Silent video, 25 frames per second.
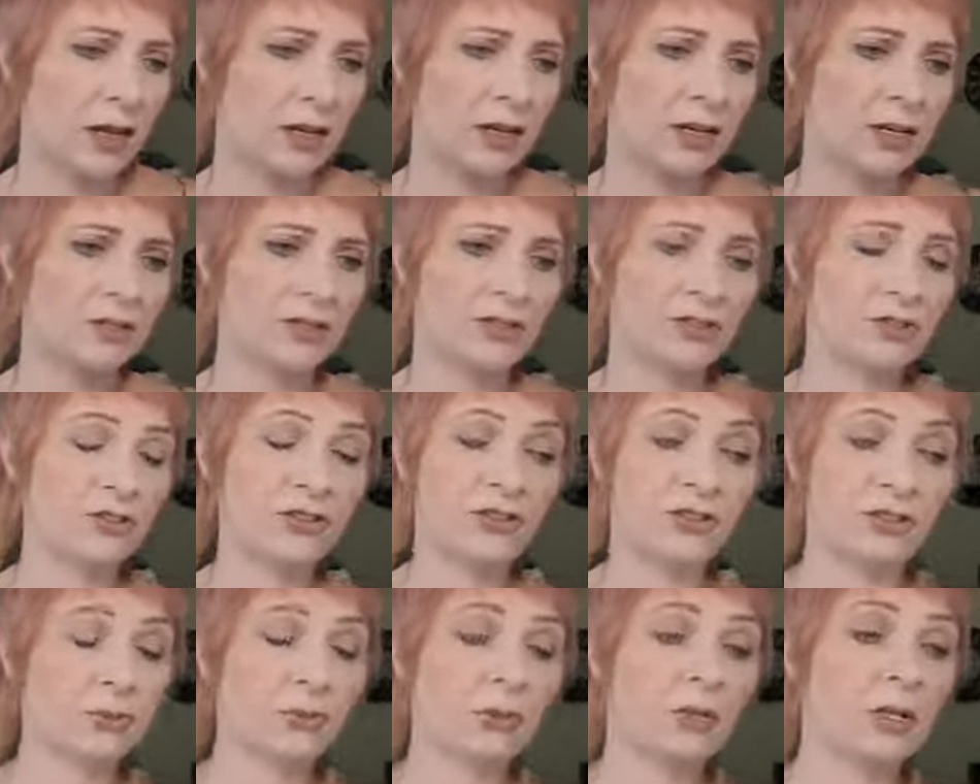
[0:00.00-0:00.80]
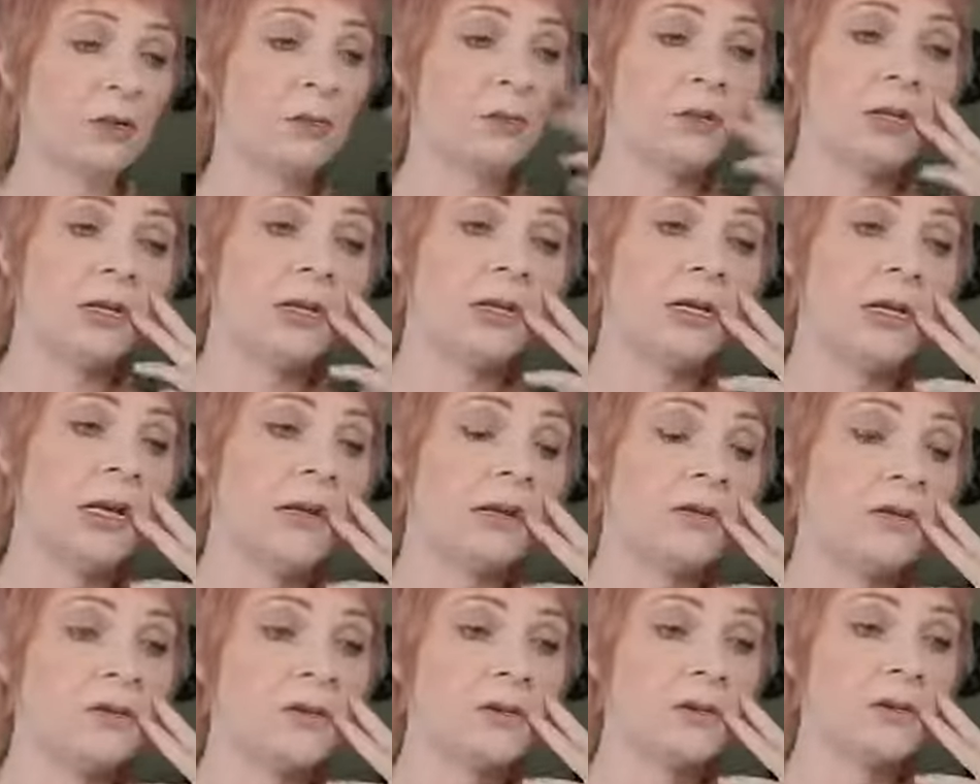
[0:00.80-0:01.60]
it's just a really, really
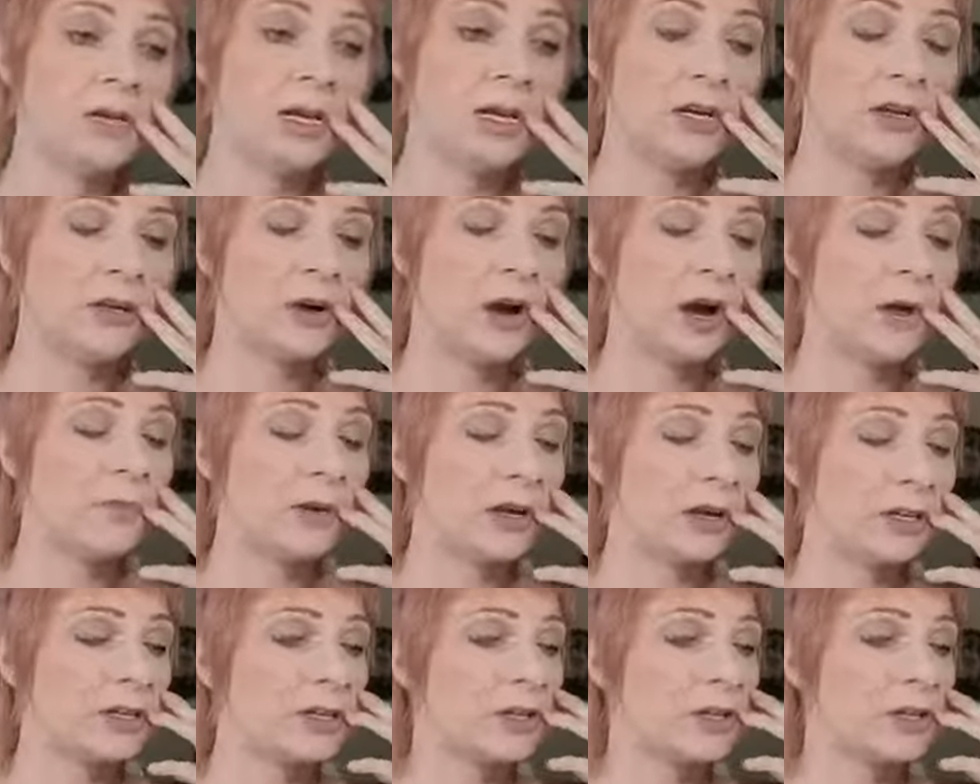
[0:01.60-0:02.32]
neat topic.